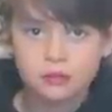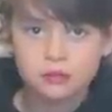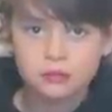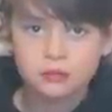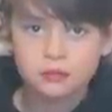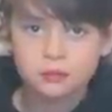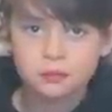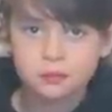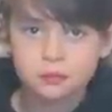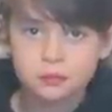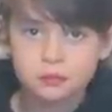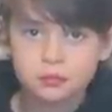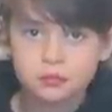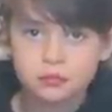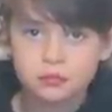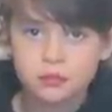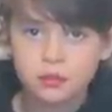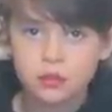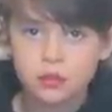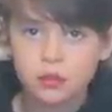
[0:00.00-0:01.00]

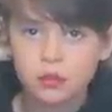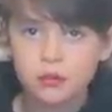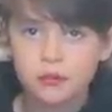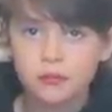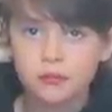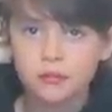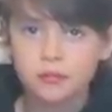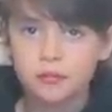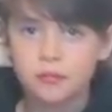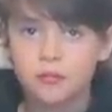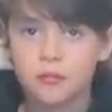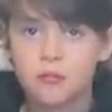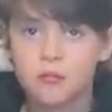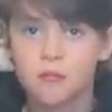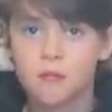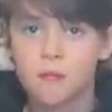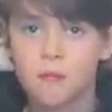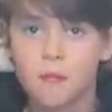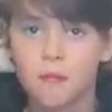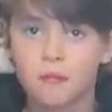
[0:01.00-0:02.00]

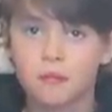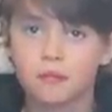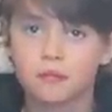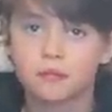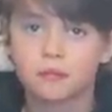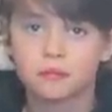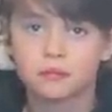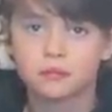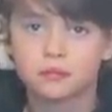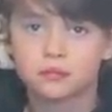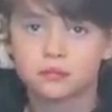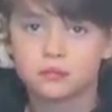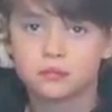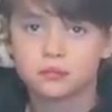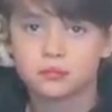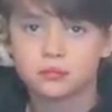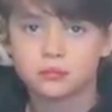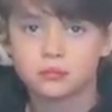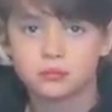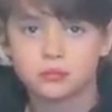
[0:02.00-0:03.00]

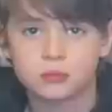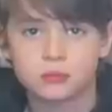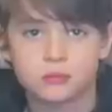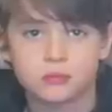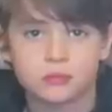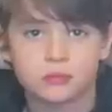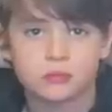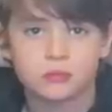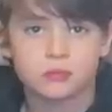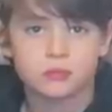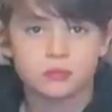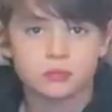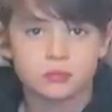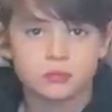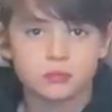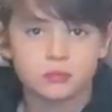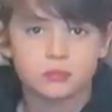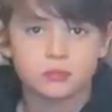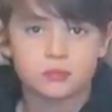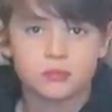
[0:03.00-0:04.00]

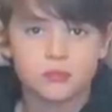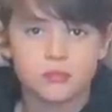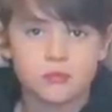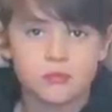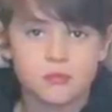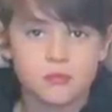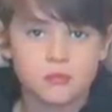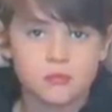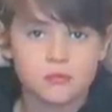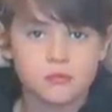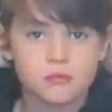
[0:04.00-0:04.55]
[no speech]